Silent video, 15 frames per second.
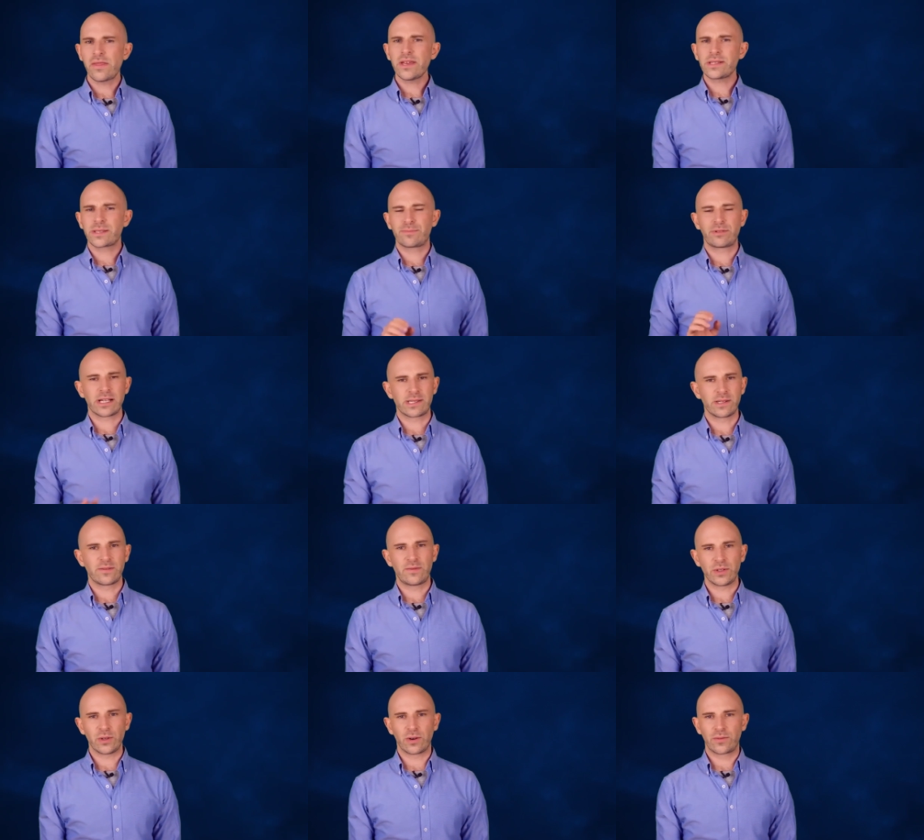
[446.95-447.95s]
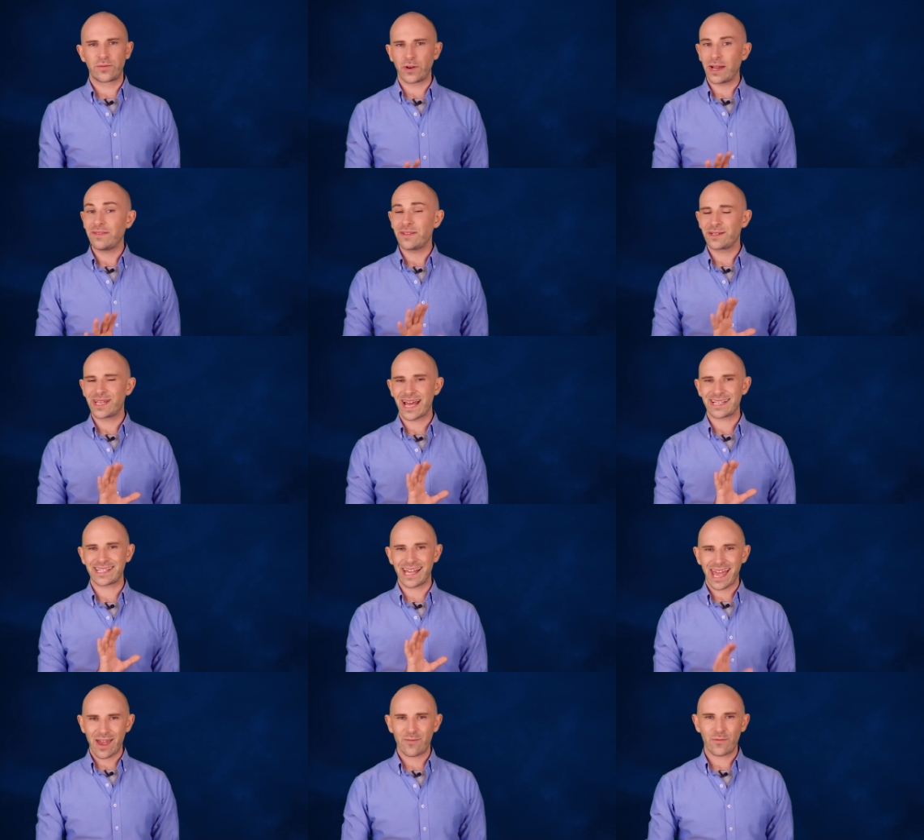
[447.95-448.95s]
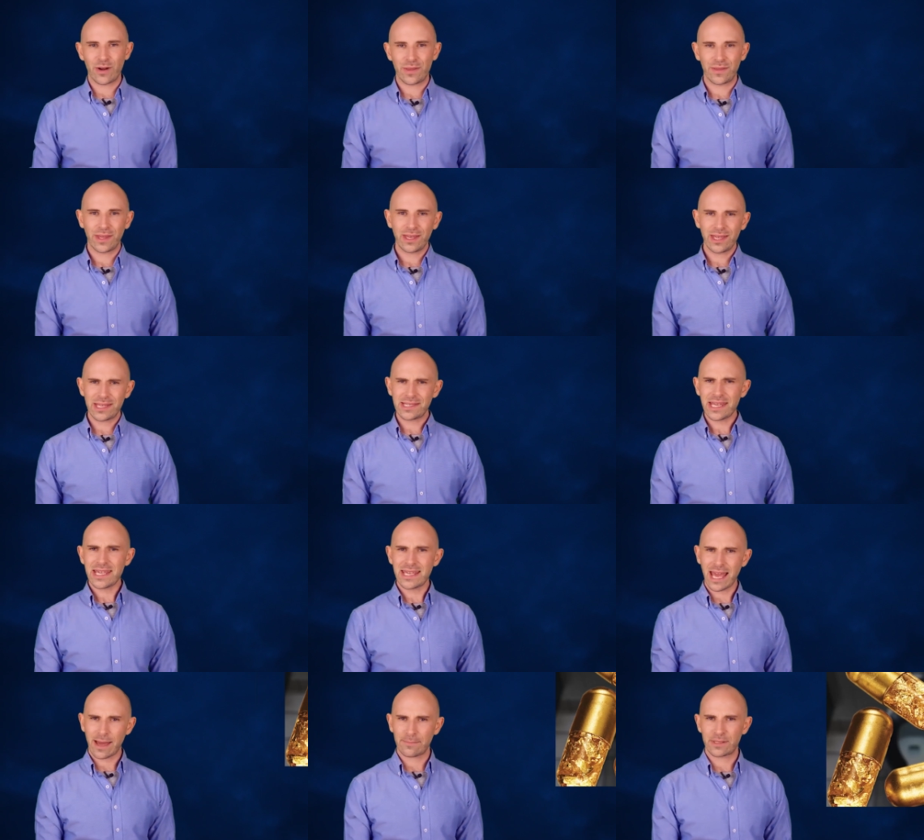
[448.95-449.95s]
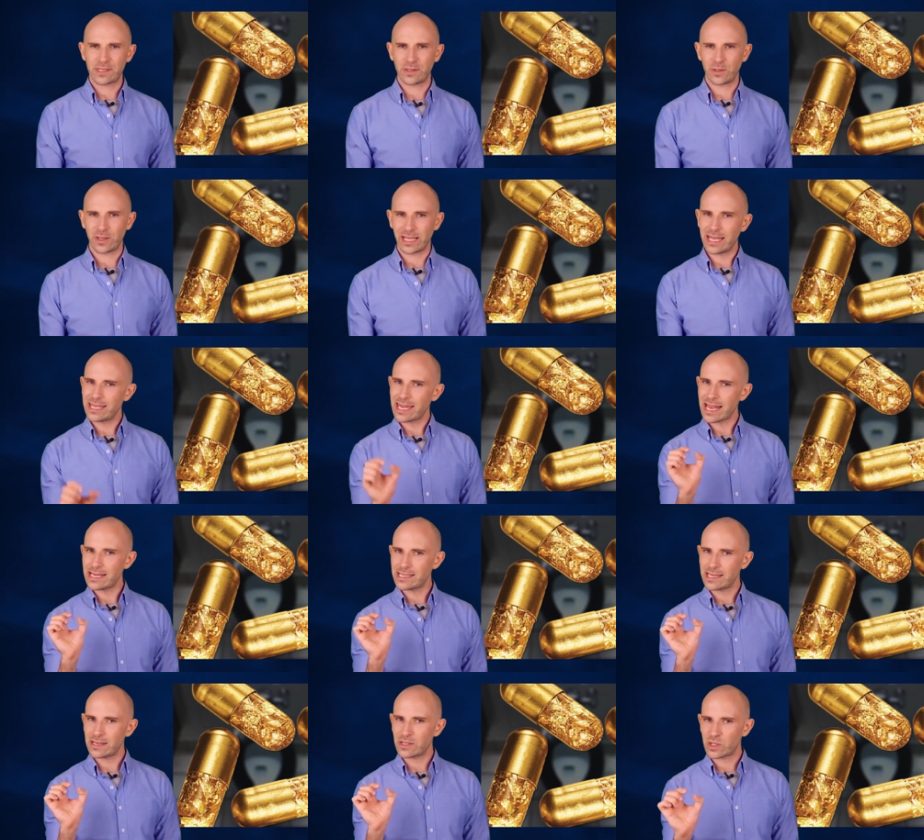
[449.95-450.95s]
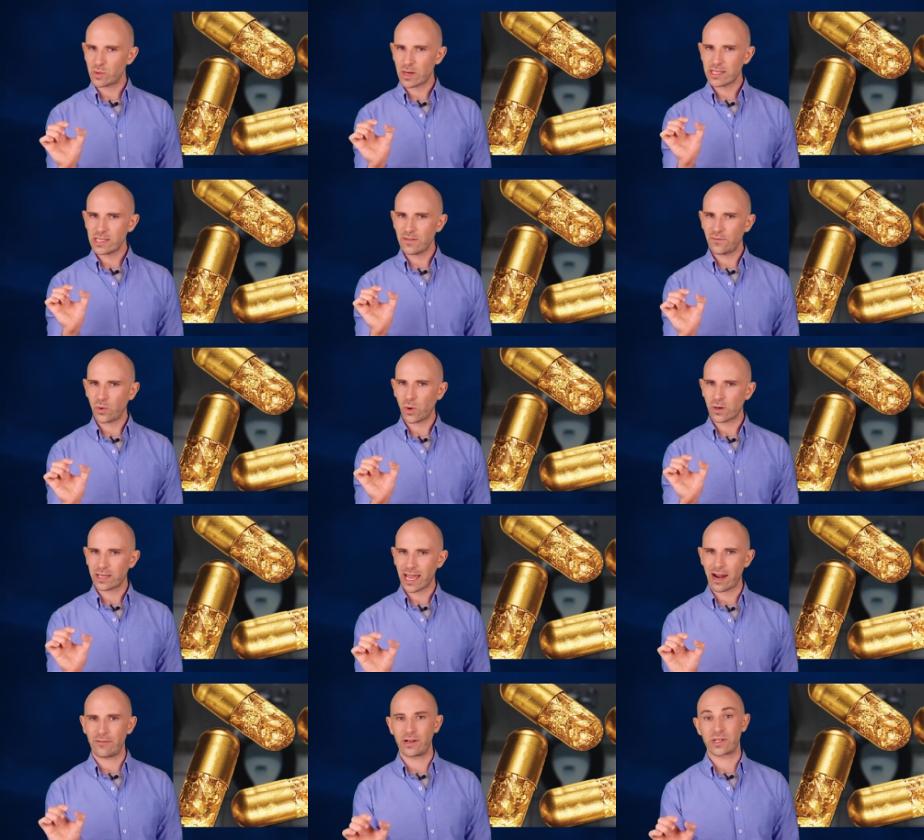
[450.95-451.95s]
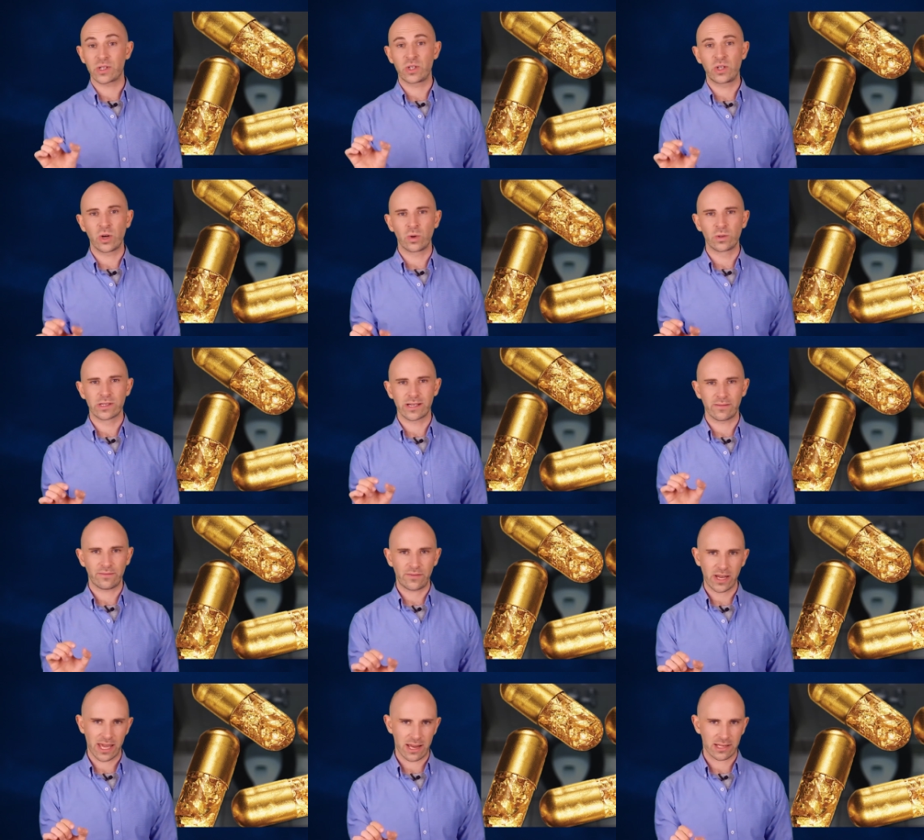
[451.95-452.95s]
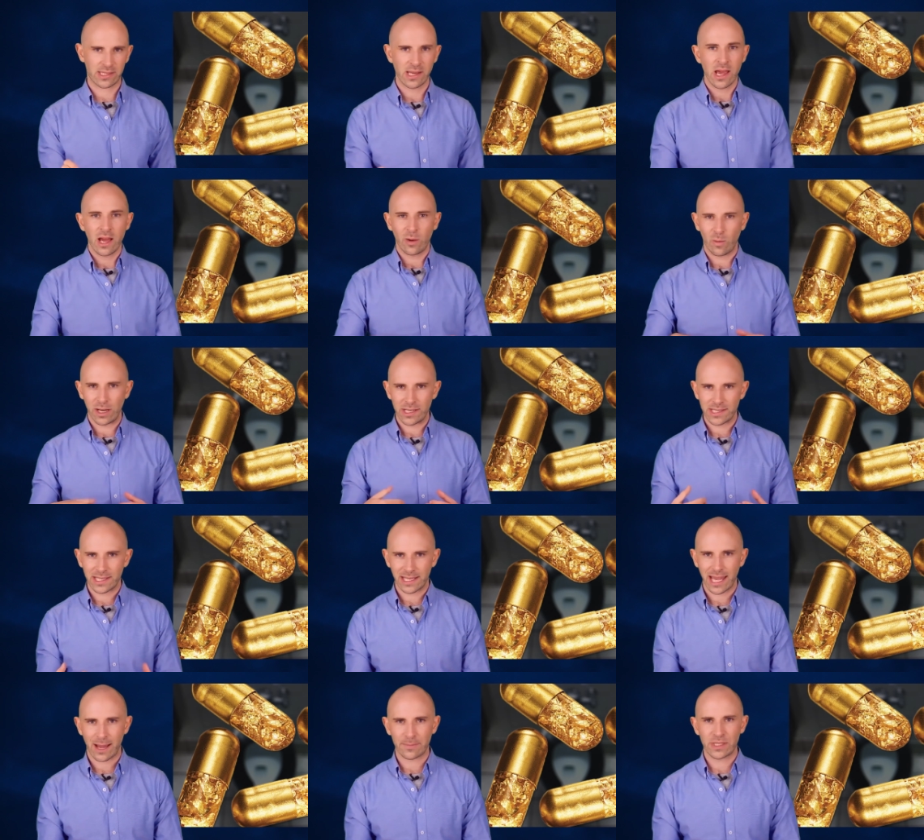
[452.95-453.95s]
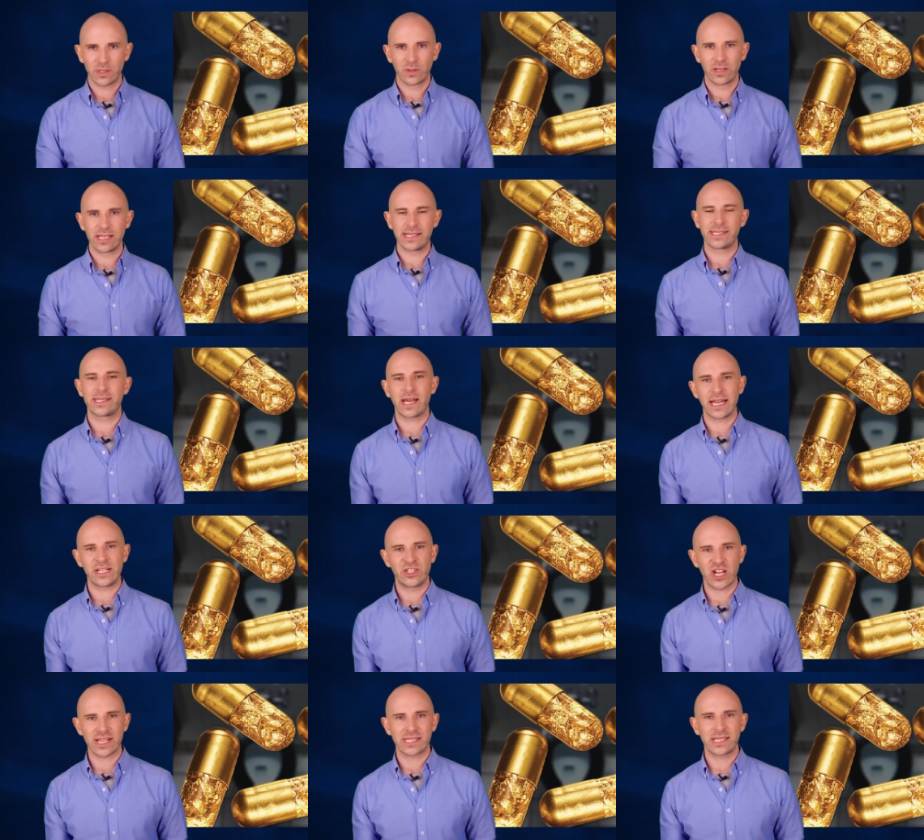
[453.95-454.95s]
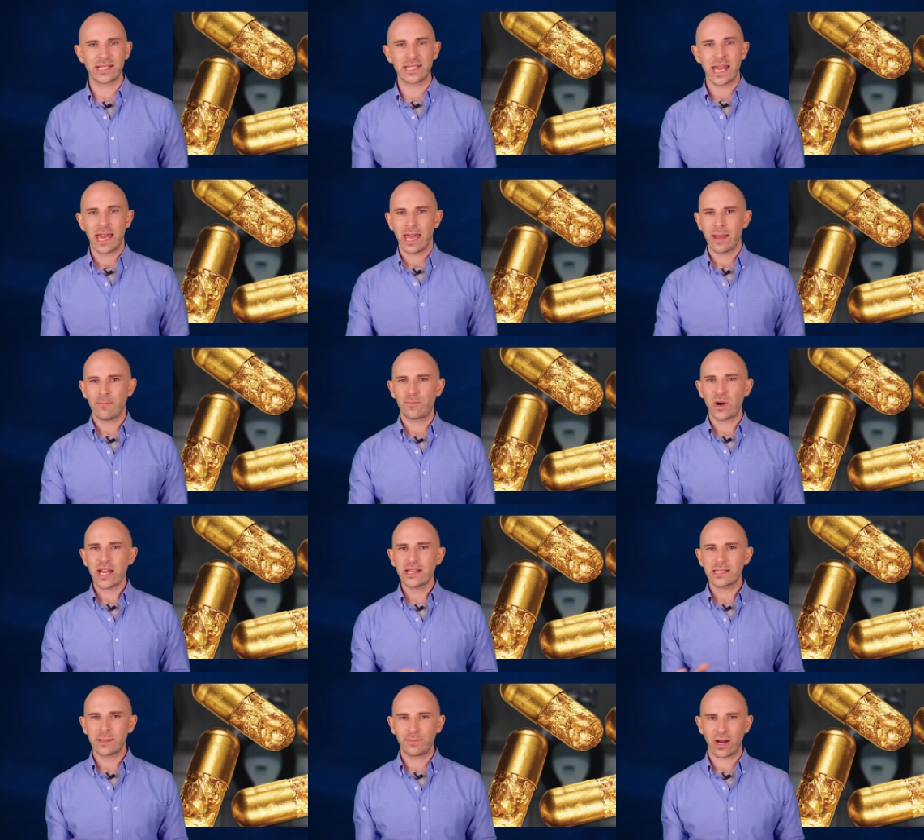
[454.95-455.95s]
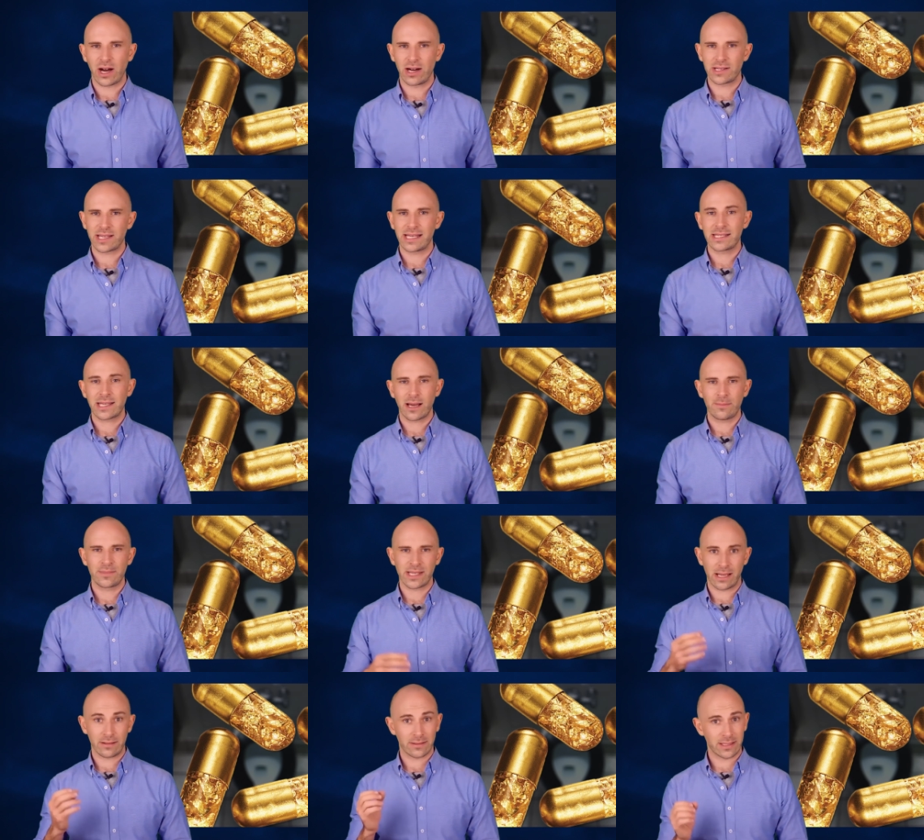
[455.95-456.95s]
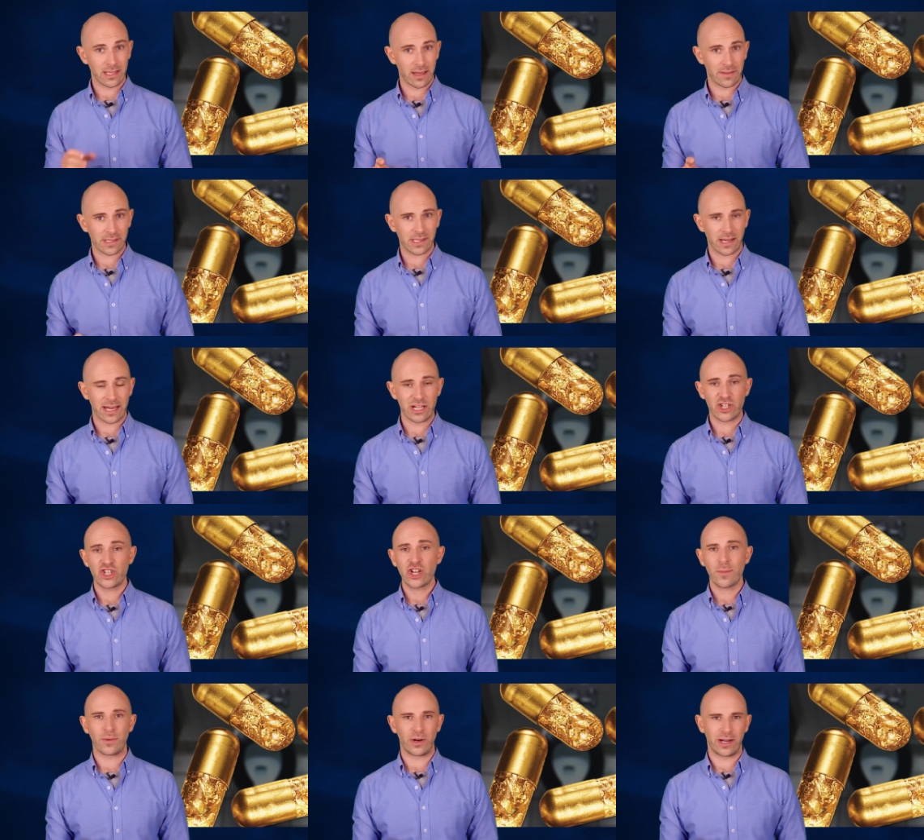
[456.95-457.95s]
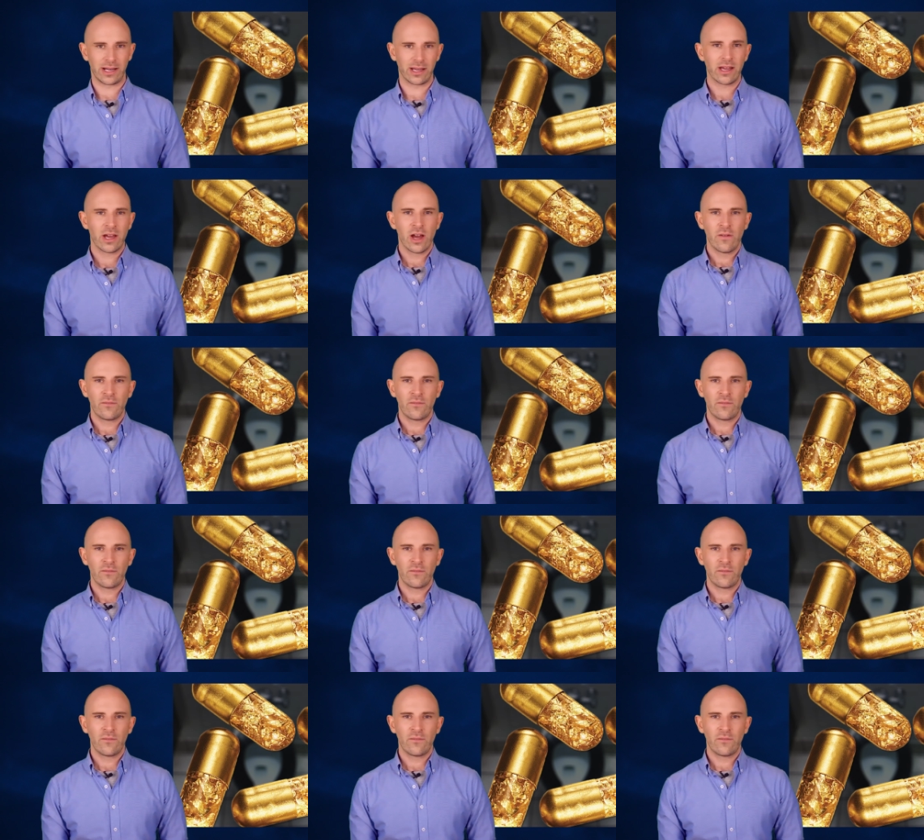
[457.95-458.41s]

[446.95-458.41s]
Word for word: This present for your friend that has everything is a capsule encasing 24 karat golden flakes. Once the capsule is digested, it breaks apart and comes out the other side shimmering.